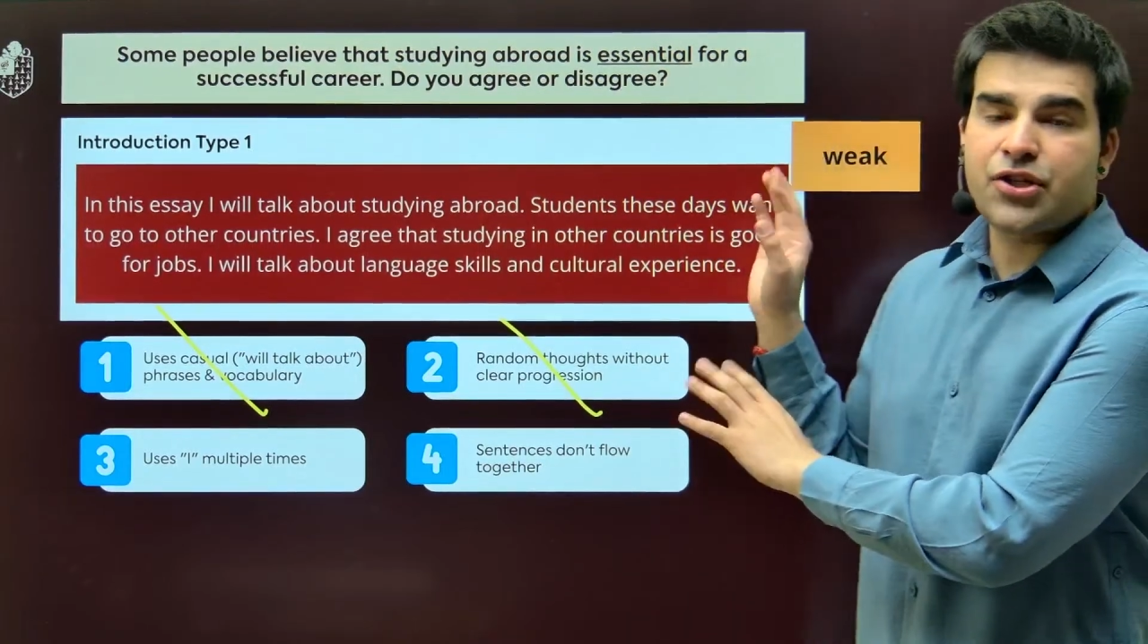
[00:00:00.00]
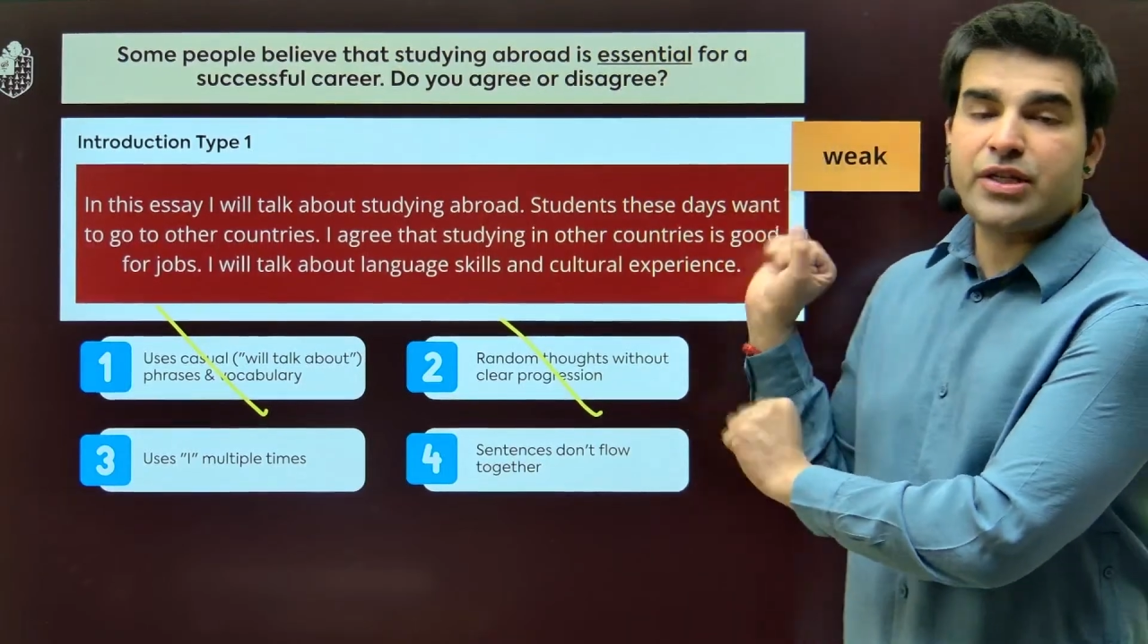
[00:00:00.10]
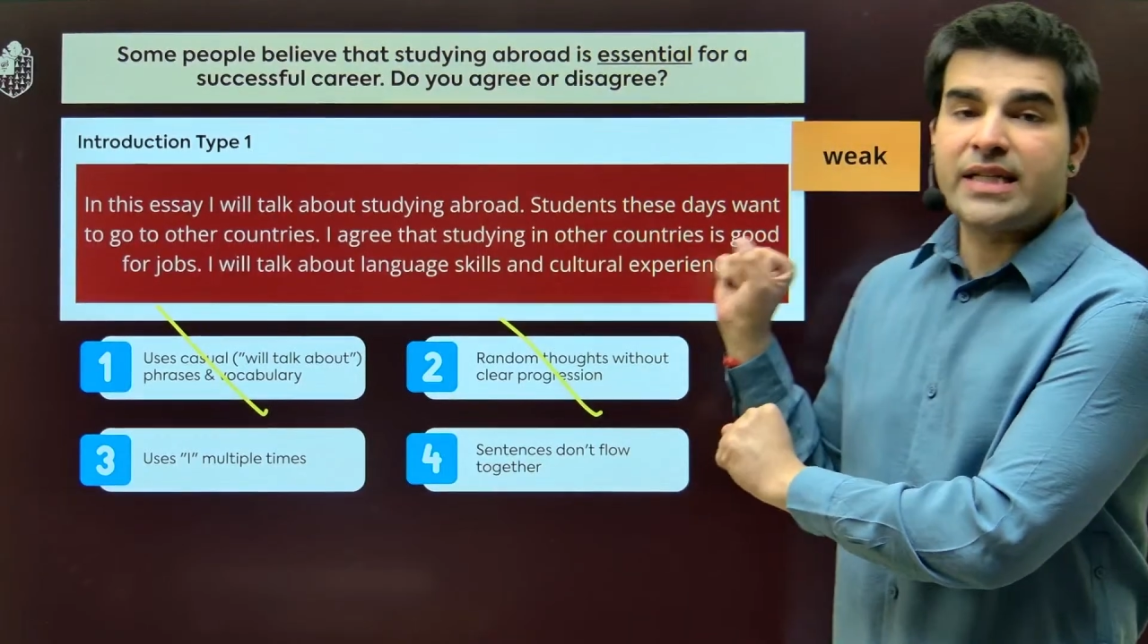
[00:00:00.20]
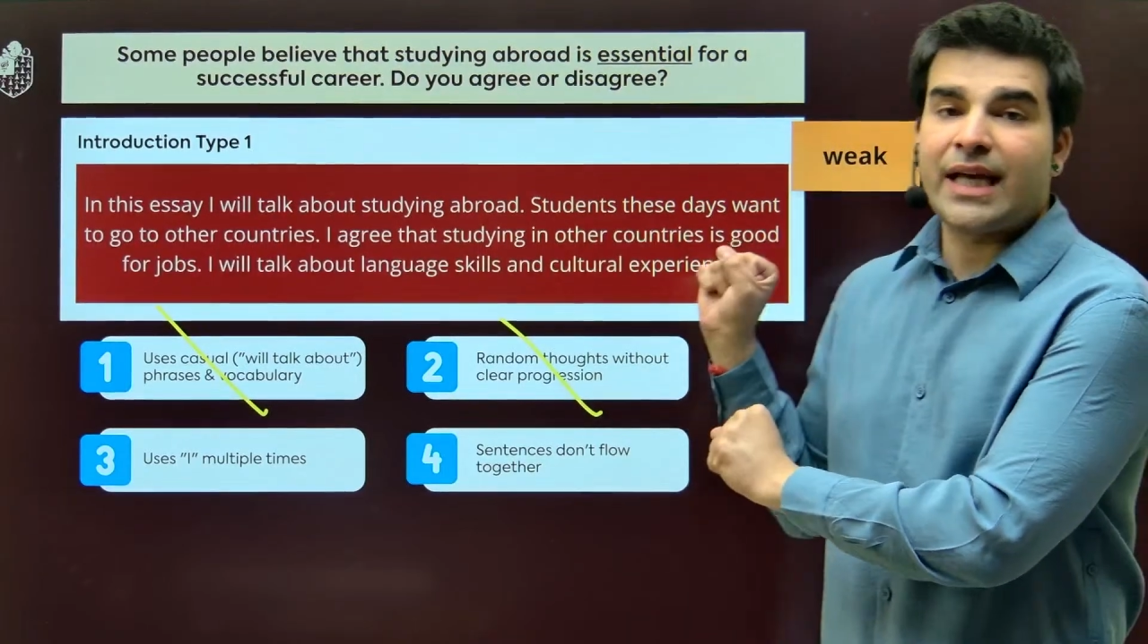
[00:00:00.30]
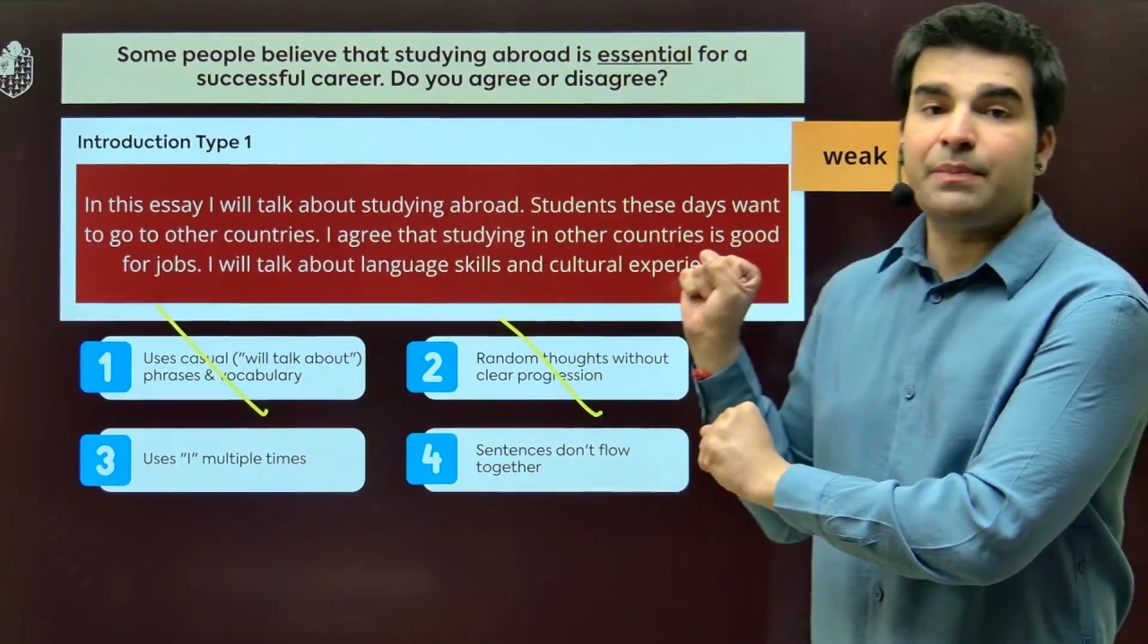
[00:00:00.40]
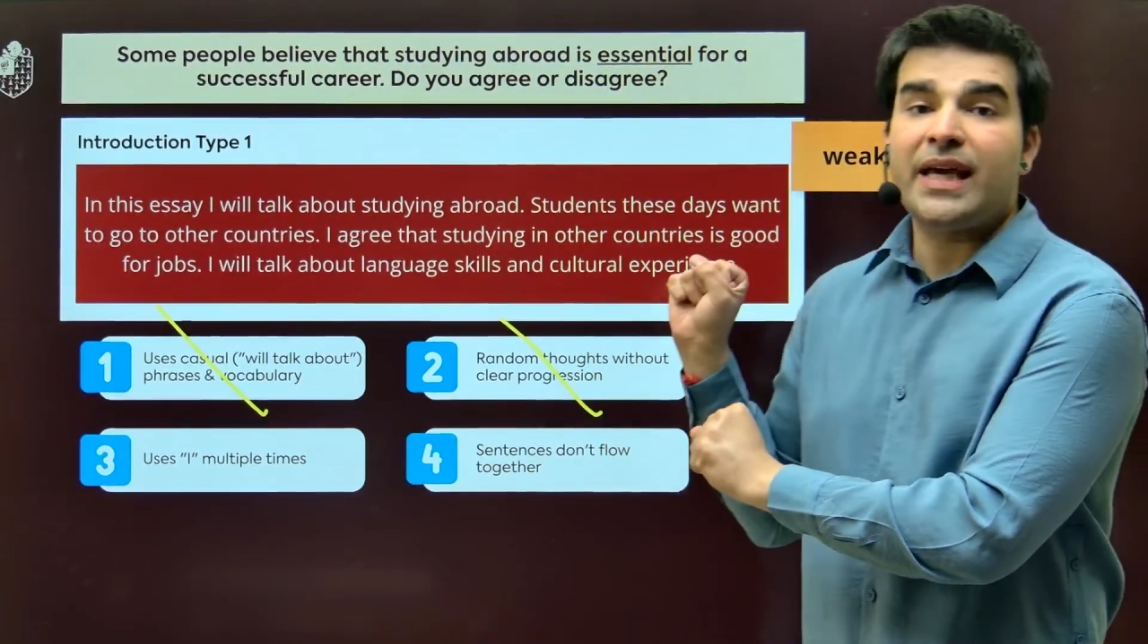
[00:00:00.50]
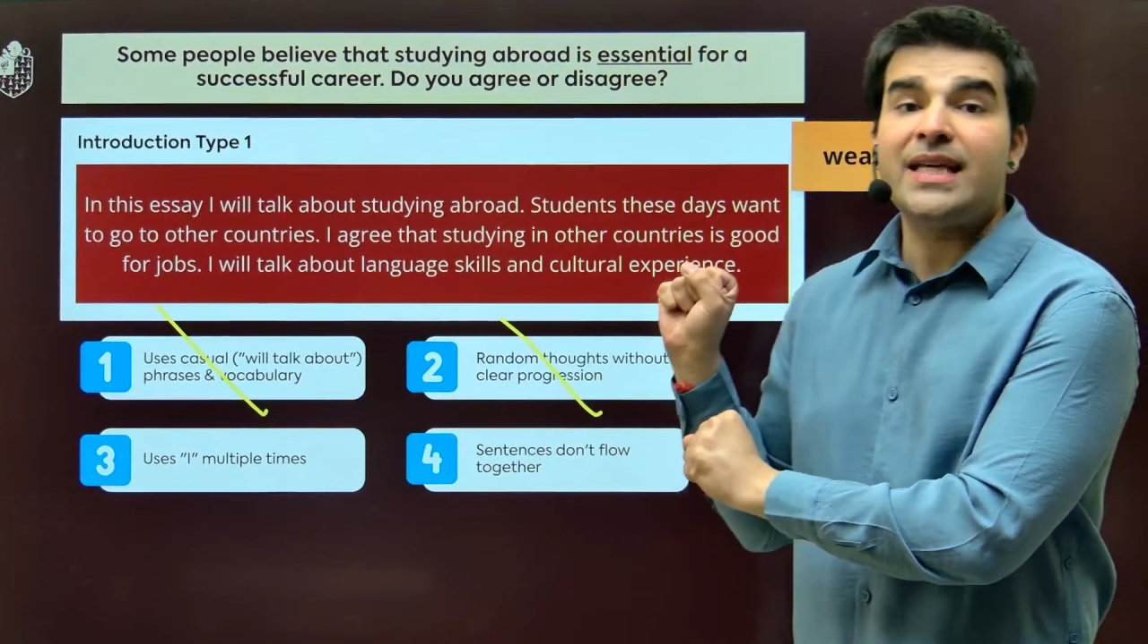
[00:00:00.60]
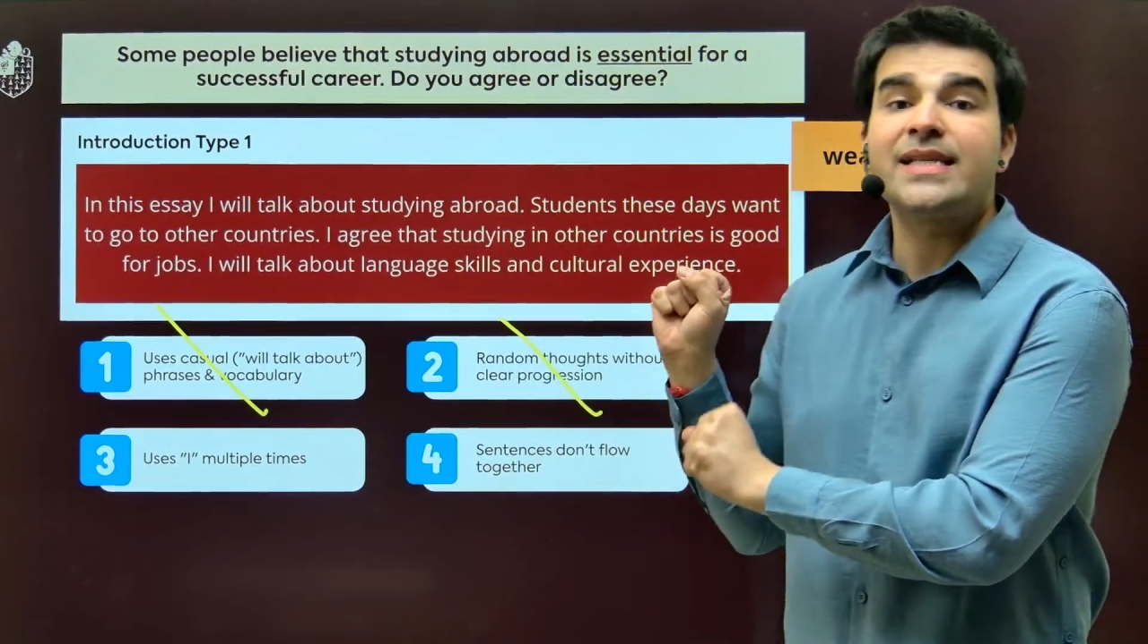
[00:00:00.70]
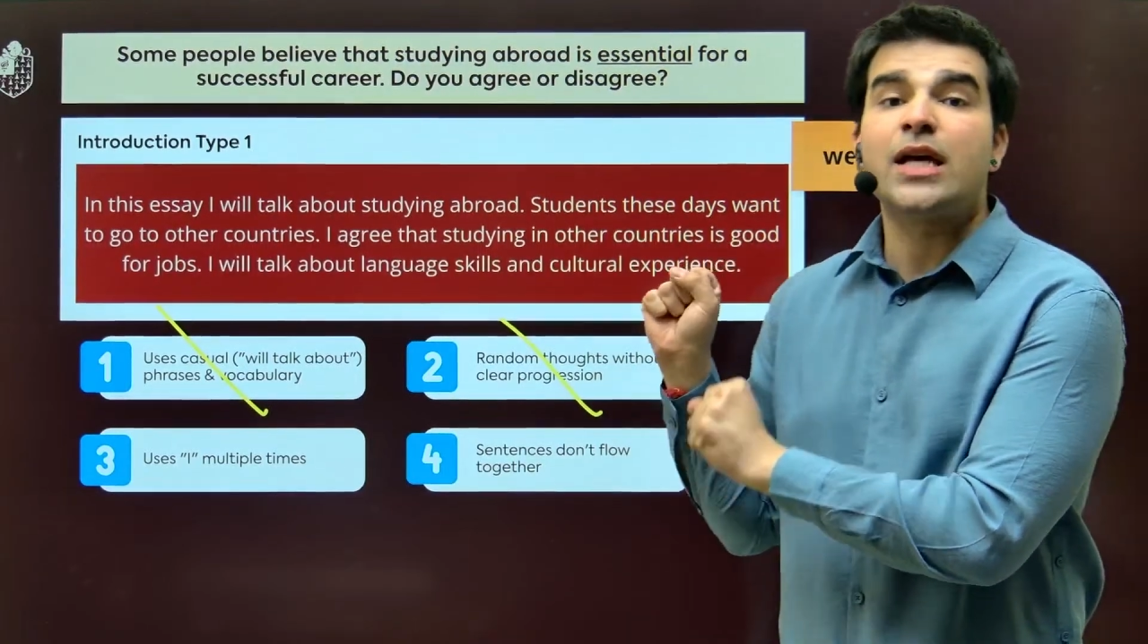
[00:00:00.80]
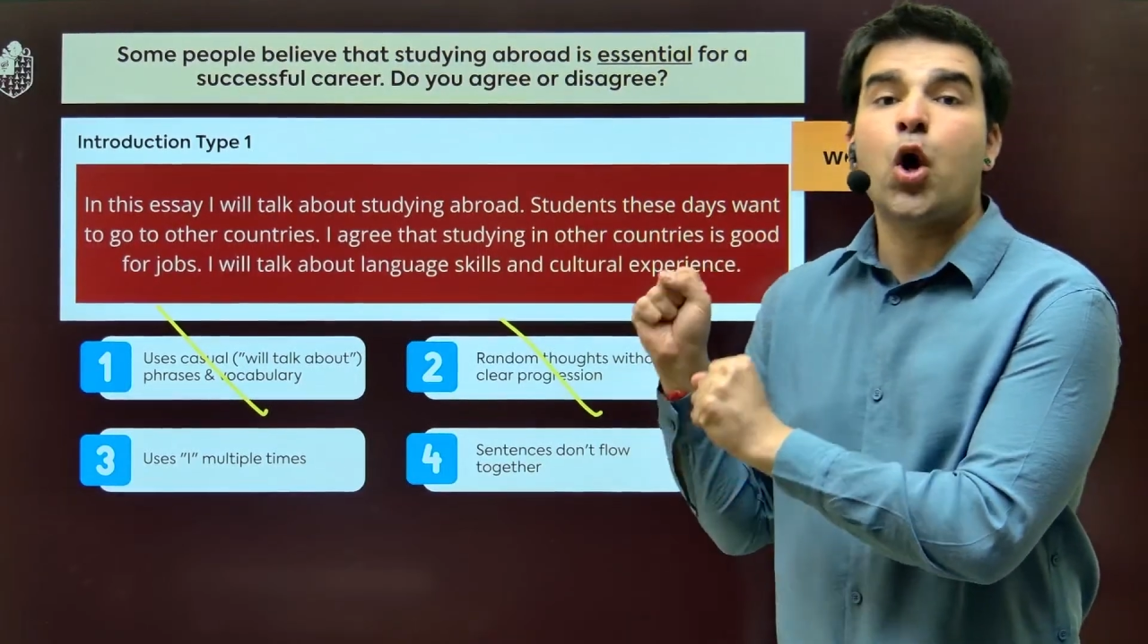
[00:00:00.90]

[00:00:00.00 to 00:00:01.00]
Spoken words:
type is